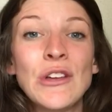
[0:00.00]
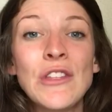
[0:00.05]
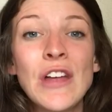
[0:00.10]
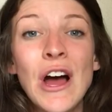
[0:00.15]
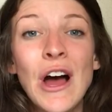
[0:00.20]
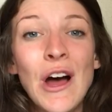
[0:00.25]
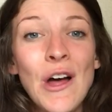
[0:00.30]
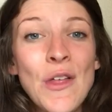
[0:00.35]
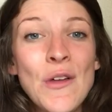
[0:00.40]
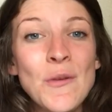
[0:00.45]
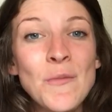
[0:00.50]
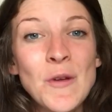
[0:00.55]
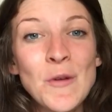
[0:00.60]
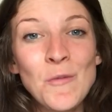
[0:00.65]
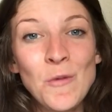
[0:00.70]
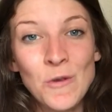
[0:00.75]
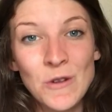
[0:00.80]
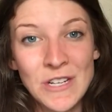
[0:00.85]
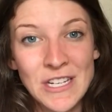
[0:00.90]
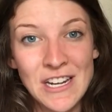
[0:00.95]
so that other
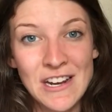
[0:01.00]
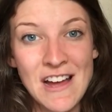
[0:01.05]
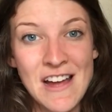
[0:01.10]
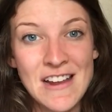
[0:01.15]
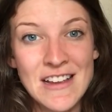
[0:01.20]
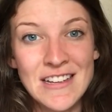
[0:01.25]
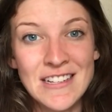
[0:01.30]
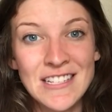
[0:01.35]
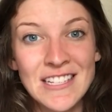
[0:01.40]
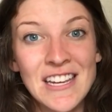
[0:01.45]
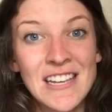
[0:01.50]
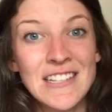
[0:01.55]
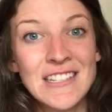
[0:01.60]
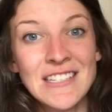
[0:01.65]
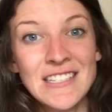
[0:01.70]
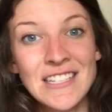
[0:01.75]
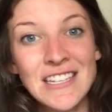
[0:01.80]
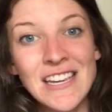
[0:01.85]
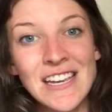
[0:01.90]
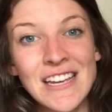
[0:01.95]
people with tinnitus can
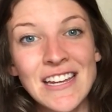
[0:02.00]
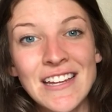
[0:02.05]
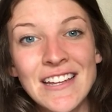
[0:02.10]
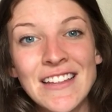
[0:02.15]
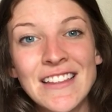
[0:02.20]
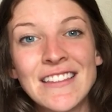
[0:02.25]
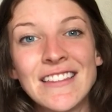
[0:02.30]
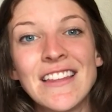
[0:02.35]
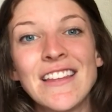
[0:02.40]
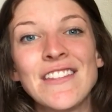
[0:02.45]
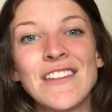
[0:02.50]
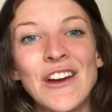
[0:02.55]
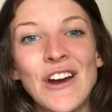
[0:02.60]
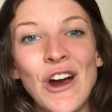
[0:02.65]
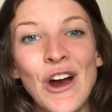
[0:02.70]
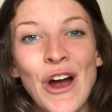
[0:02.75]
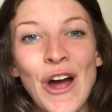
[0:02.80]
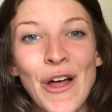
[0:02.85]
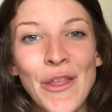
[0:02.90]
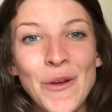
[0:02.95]
see that there
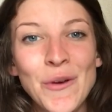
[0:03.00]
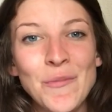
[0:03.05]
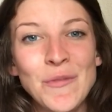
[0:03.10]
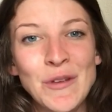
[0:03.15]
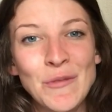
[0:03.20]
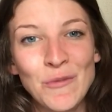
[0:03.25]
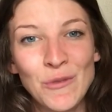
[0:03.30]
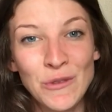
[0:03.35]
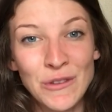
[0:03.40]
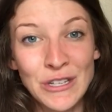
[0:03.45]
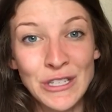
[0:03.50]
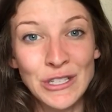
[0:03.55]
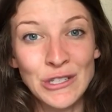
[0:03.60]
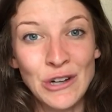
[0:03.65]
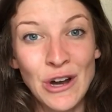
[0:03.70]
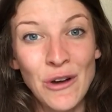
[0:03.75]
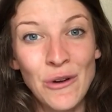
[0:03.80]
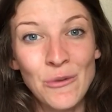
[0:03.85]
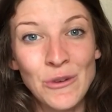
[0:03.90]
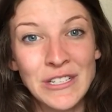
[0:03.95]
are other people that
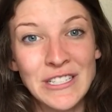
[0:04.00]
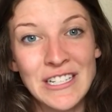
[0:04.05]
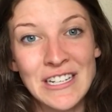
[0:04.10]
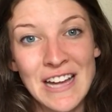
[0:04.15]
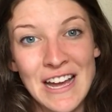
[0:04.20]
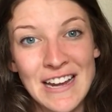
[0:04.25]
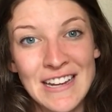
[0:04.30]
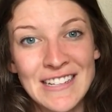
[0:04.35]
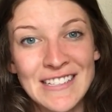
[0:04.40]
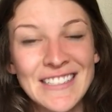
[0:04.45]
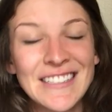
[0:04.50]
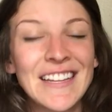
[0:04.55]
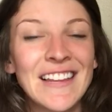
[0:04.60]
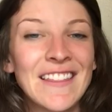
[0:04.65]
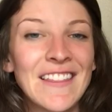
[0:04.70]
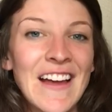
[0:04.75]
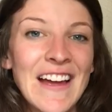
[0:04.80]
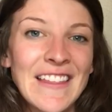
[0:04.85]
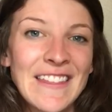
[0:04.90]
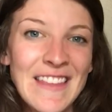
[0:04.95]
struggle with tinnitus
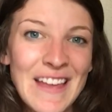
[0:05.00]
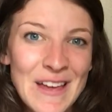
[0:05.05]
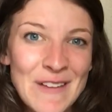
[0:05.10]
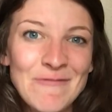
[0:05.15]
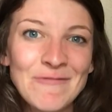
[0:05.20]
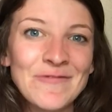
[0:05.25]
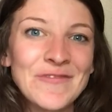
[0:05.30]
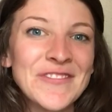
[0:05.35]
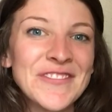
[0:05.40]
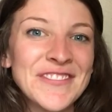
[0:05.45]
like them.